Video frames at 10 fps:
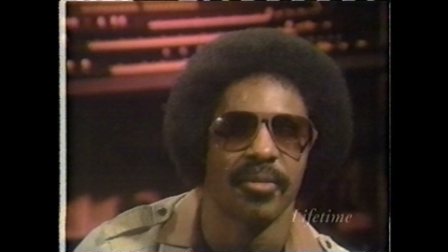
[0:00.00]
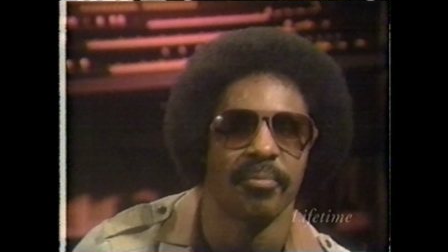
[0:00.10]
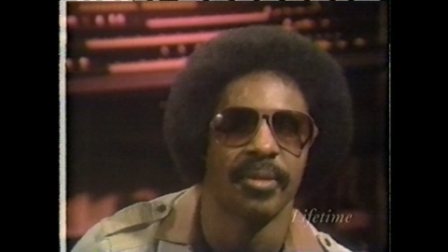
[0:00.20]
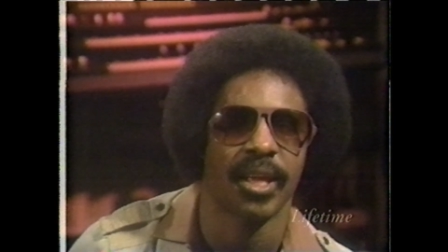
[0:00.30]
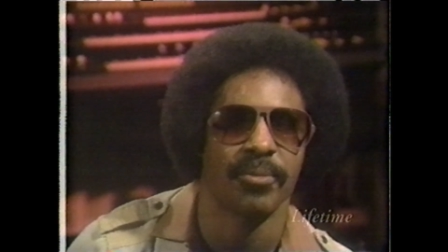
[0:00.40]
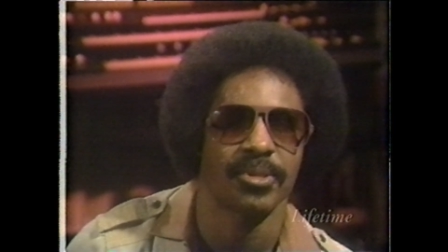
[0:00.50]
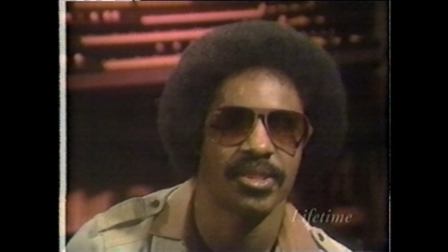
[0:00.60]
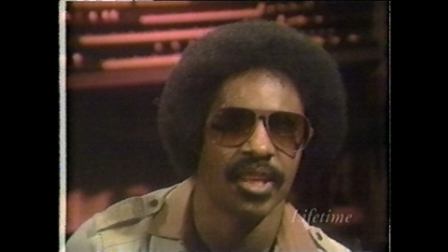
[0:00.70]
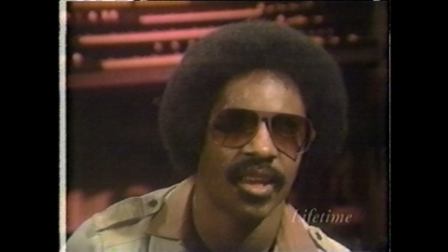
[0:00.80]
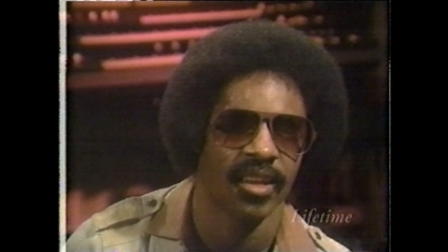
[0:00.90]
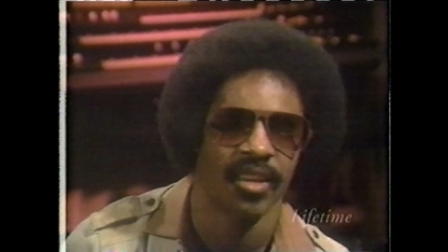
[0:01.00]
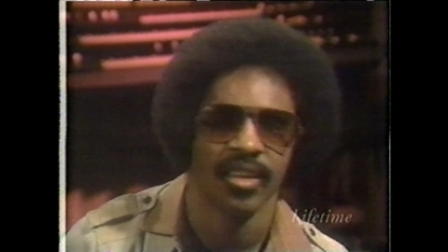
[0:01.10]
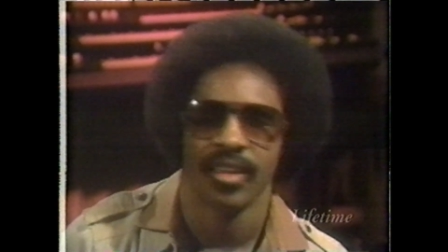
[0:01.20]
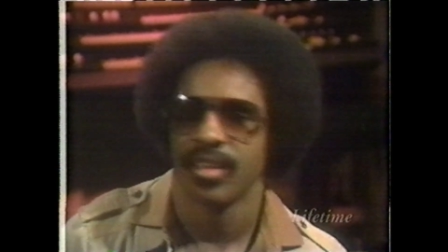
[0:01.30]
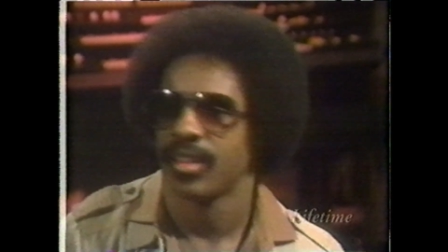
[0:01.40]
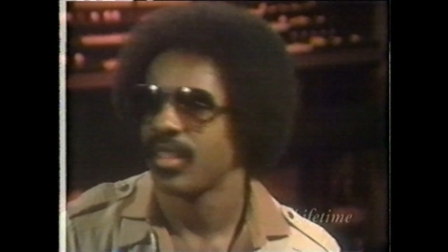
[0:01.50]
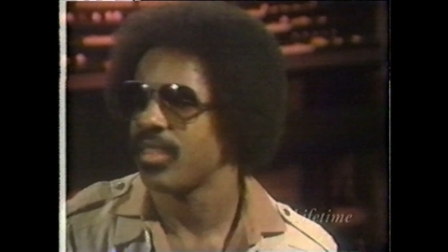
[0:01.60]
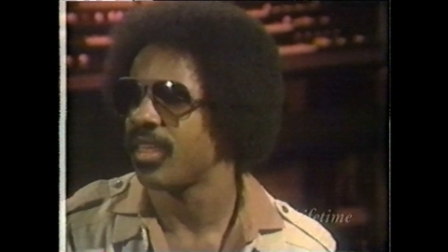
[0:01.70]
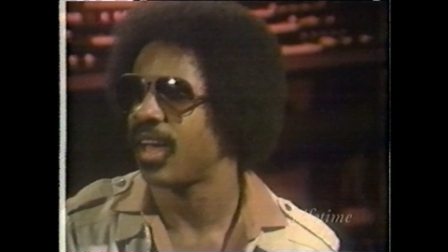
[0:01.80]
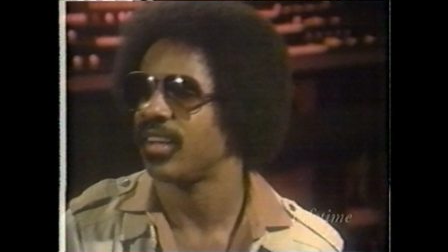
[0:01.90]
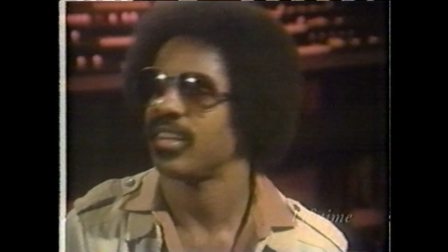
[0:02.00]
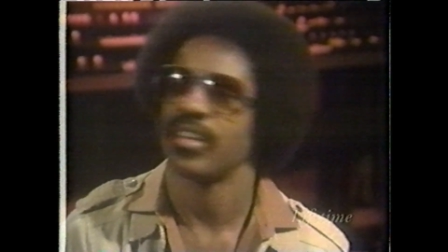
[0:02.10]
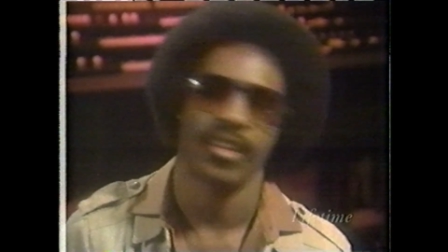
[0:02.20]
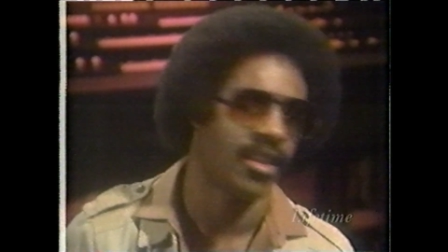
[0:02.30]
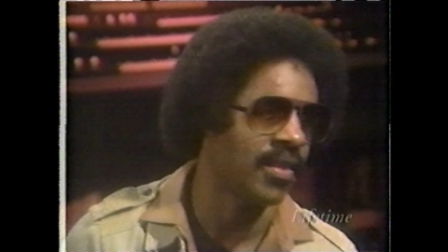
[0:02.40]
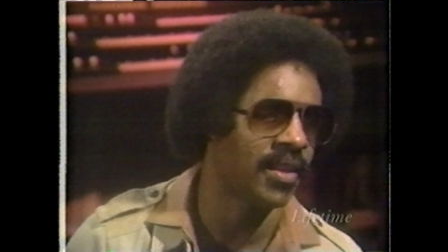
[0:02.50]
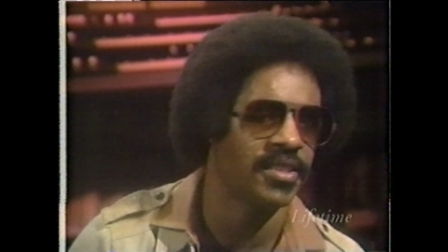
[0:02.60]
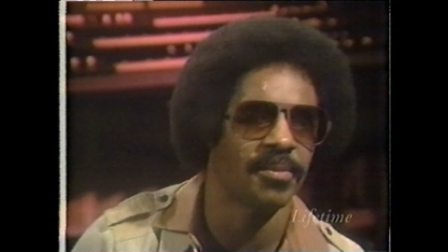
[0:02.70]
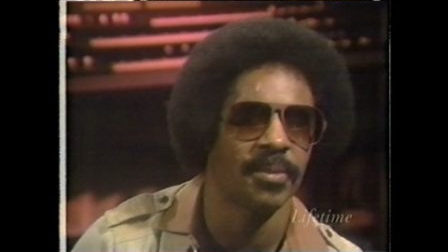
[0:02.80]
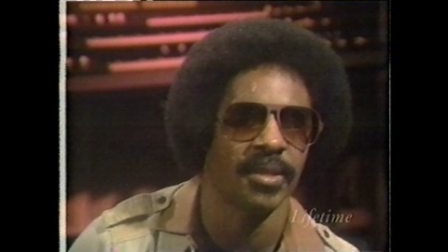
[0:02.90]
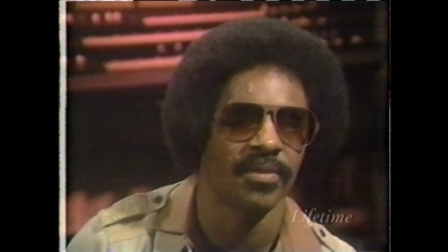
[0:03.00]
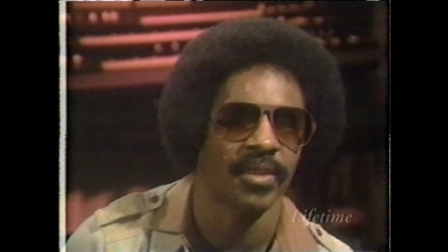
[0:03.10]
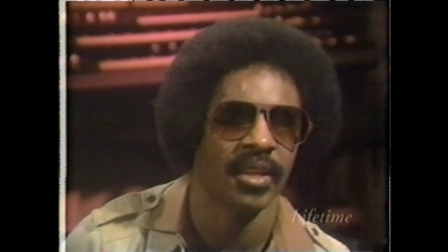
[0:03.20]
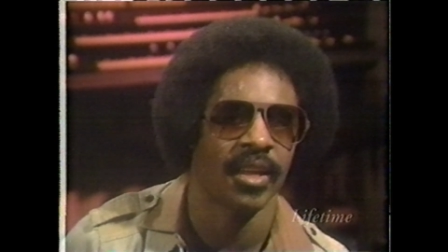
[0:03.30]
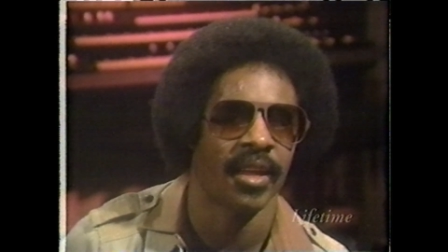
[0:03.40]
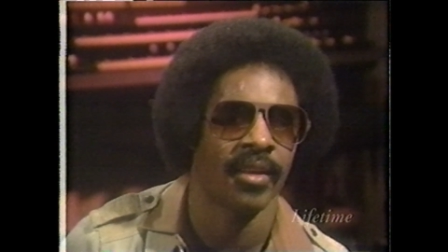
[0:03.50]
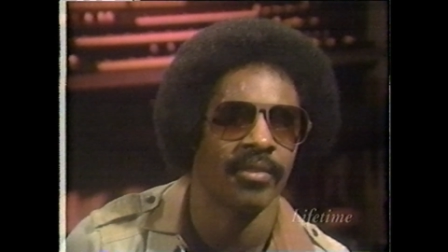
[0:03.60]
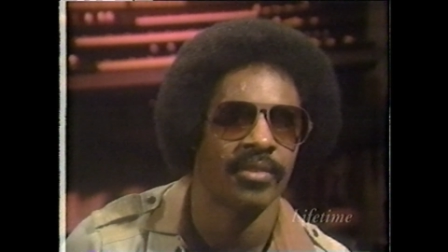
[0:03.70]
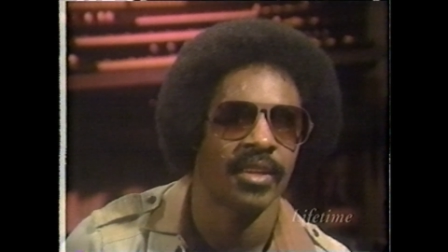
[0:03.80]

but I will say that that is a belief that I have,